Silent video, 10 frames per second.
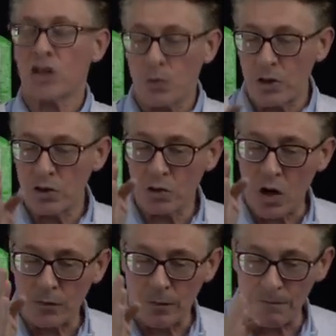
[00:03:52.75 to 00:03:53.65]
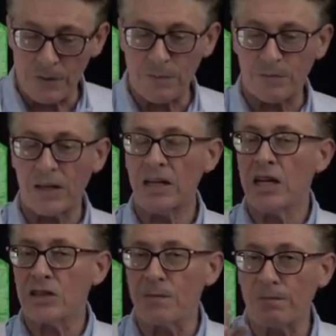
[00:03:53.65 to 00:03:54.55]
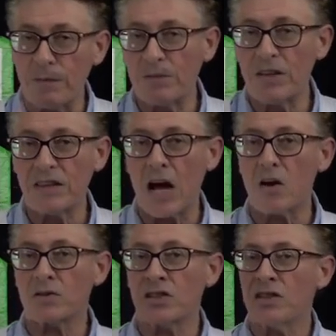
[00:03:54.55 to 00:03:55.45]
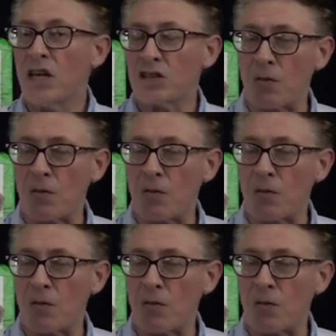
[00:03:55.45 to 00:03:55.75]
to where you go from 50 to 50,000